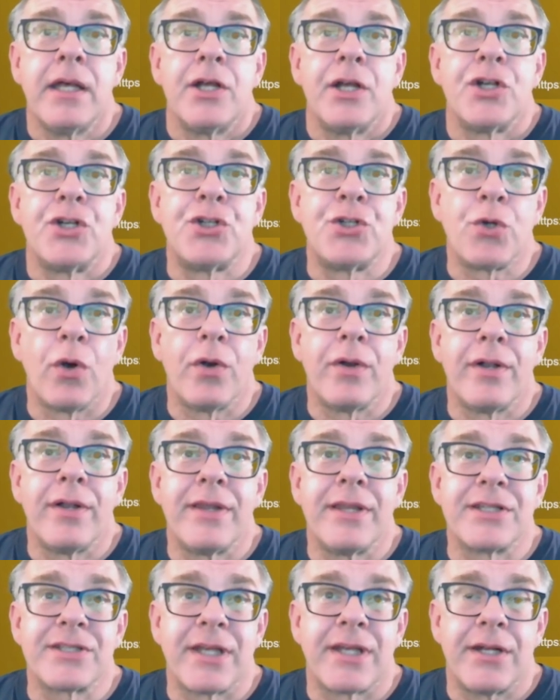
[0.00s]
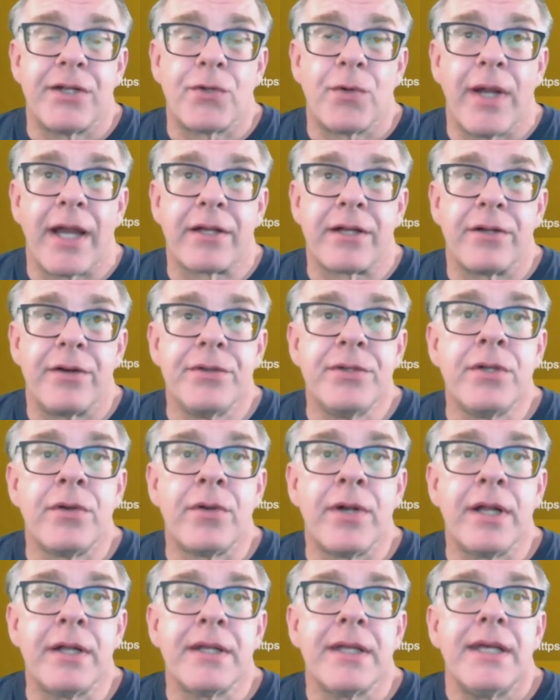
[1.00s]
shorten this contractile
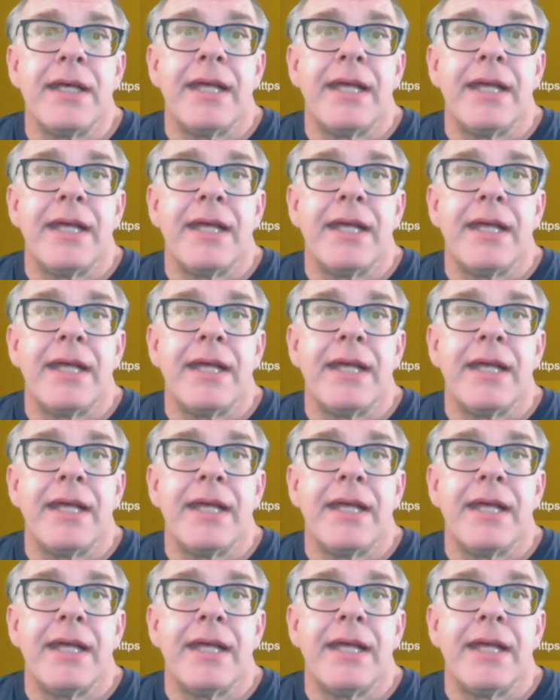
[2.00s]
unit,